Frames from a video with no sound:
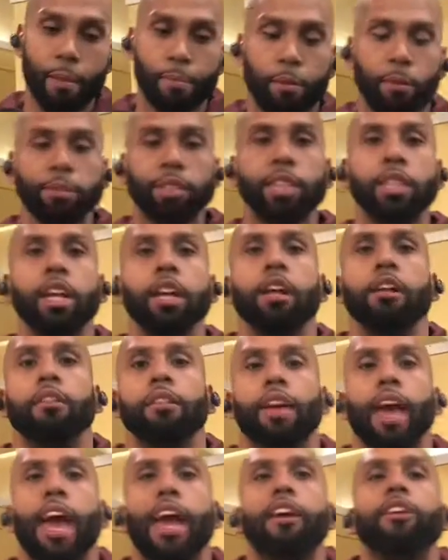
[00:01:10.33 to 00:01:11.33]
Tables, go hard, go
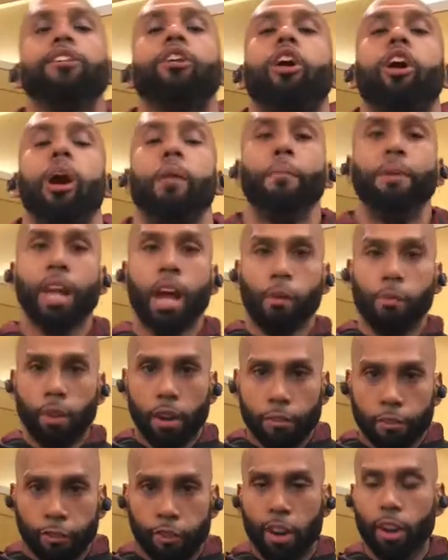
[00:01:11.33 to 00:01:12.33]
home. Come on.
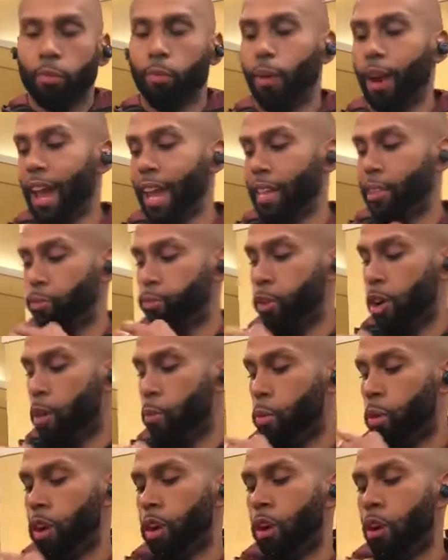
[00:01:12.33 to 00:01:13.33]
There we go. We rest when we get
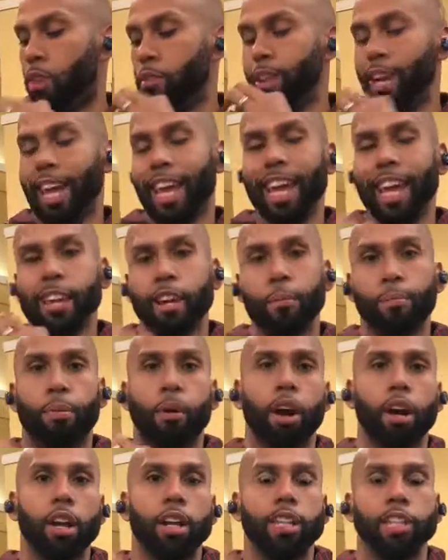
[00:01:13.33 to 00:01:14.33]
home. That's it.
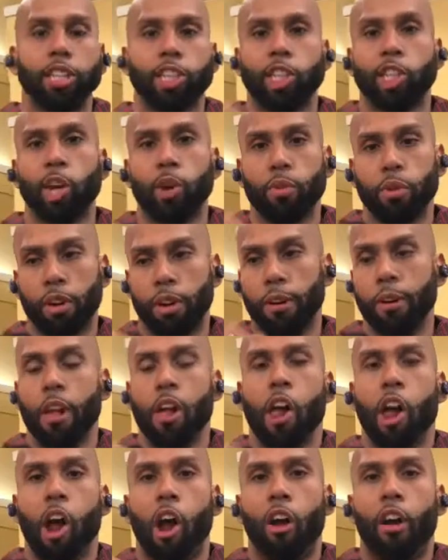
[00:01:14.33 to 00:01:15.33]
Good work, baby.
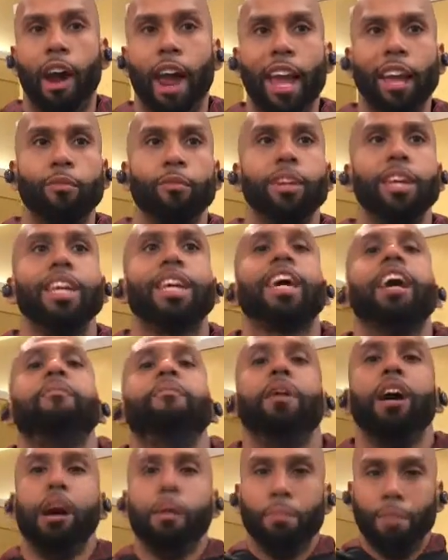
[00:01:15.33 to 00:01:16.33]
Good work. You
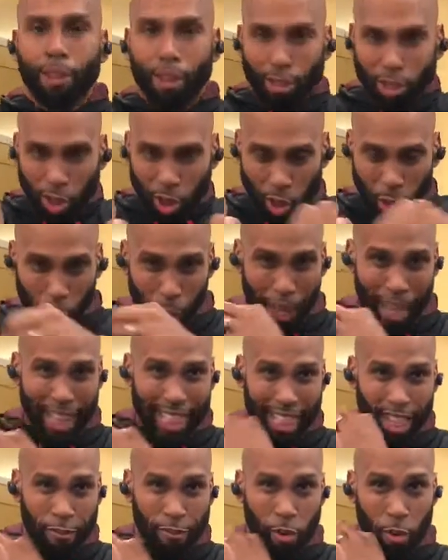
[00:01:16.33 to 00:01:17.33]
got two more on you.
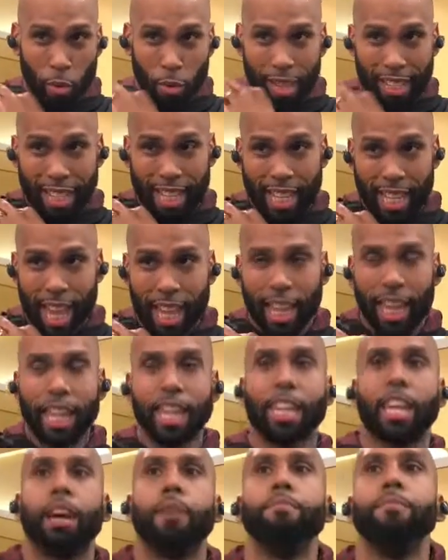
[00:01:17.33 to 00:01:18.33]
I don't care if you got to
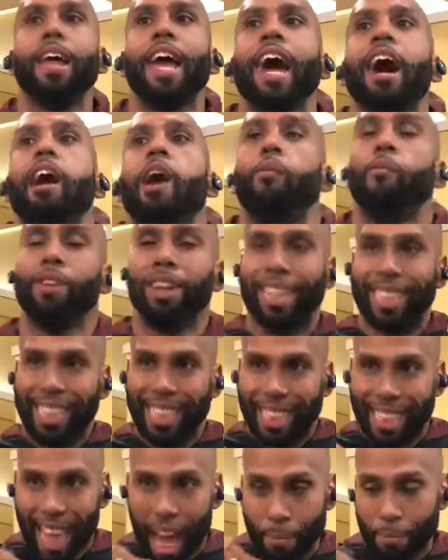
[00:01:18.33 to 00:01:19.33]
rest. You rest.
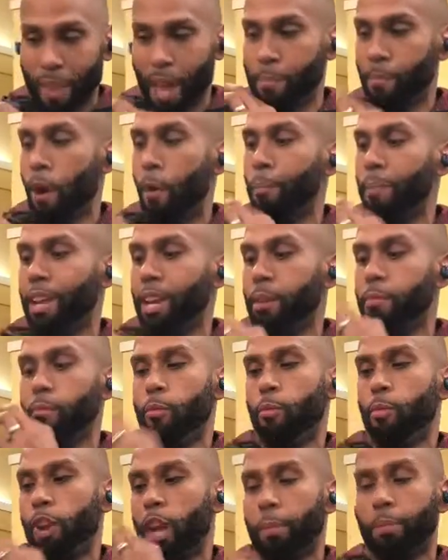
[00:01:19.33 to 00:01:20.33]
There we go. One
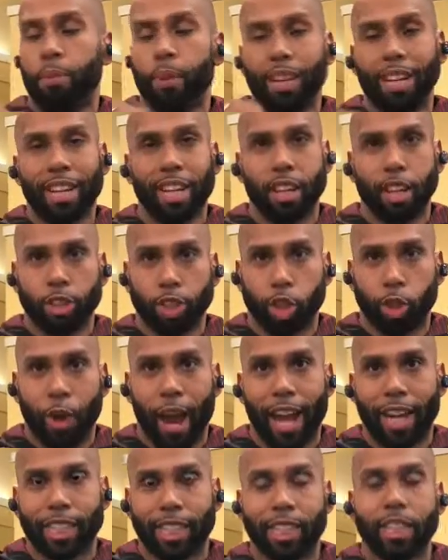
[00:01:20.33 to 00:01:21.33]
more. Ah, good work.
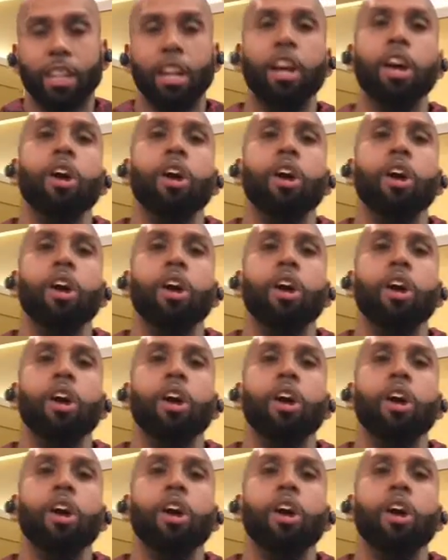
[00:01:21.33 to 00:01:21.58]
Good.